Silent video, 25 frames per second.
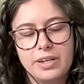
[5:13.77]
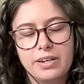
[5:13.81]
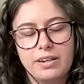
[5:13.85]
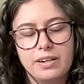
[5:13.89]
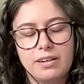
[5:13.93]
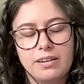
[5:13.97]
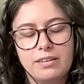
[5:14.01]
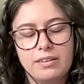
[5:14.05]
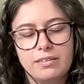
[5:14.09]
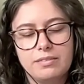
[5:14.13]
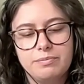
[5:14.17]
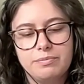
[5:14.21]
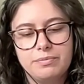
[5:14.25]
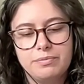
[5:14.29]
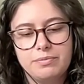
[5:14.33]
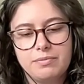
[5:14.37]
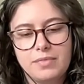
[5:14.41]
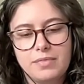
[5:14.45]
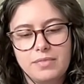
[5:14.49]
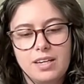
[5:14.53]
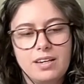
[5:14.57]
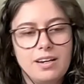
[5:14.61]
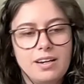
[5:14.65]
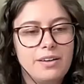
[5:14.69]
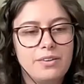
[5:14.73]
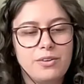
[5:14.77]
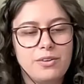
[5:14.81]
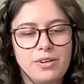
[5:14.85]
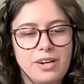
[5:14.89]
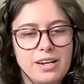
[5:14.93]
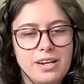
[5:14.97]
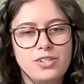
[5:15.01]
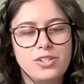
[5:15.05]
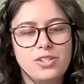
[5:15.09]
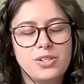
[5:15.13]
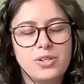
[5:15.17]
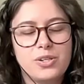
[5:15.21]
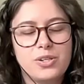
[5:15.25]

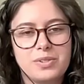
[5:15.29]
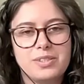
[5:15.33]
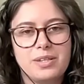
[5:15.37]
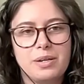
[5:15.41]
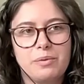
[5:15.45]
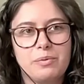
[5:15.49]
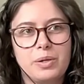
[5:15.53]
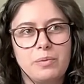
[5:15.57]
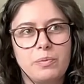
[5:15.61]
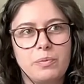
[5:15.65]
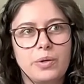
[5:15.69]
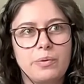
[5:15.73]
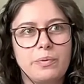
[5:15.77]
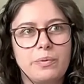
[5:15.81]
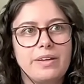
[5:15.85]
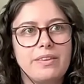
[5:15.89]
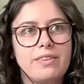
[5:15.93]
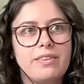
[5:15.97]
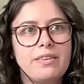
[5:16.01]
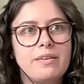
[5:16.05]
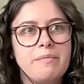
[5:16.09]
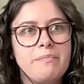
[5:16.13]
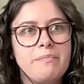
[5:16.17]
NGOs that we work with.